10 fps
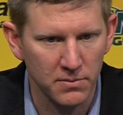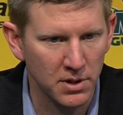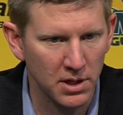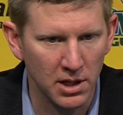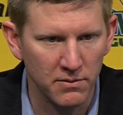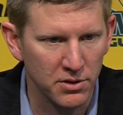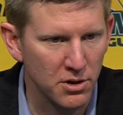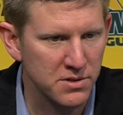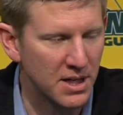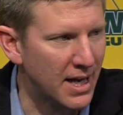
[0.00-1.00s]
Even
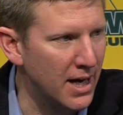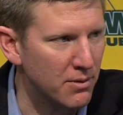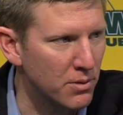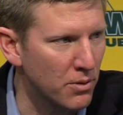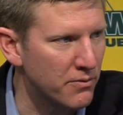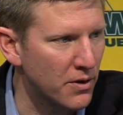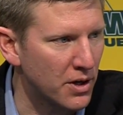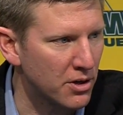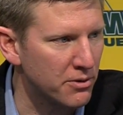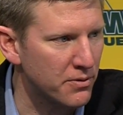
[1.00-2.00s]
Thursday night, we weren't very
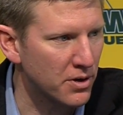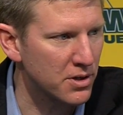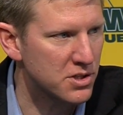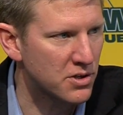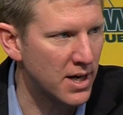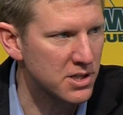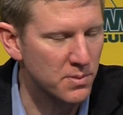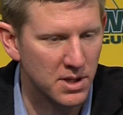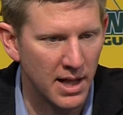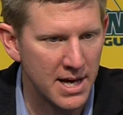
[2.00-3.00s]
good for a good stretch,
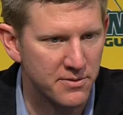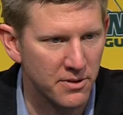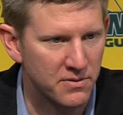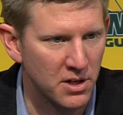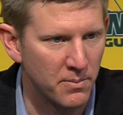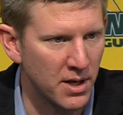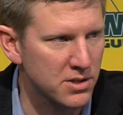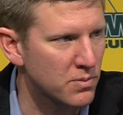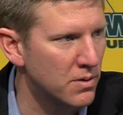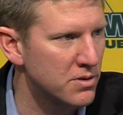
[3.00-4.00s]
but the last 15
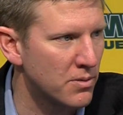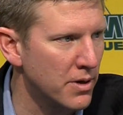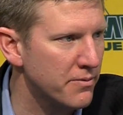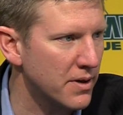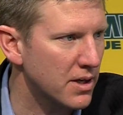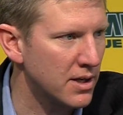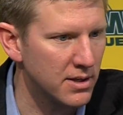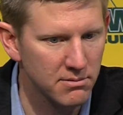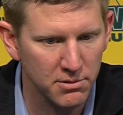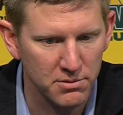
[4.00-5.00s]
minutes we were terrific,
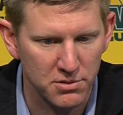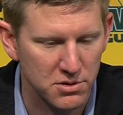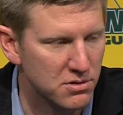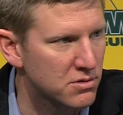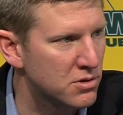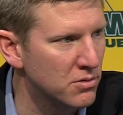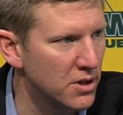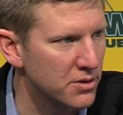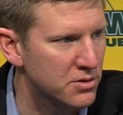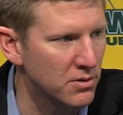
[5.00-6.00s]
and it was just too
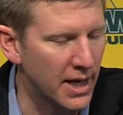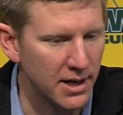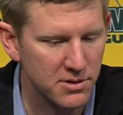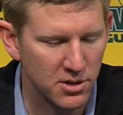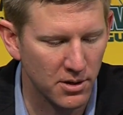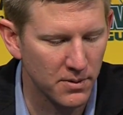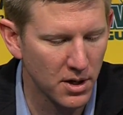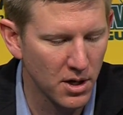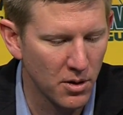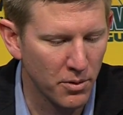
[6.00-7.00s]
little, too late. So
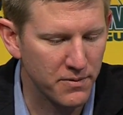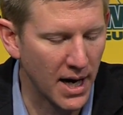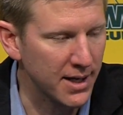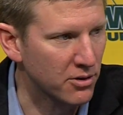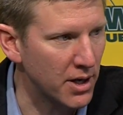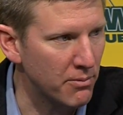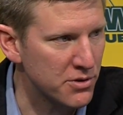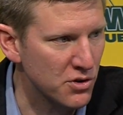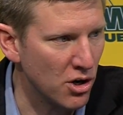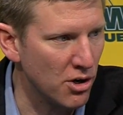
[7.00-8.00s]
we've got great
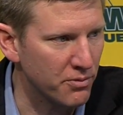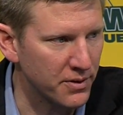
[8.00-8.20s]
resolve.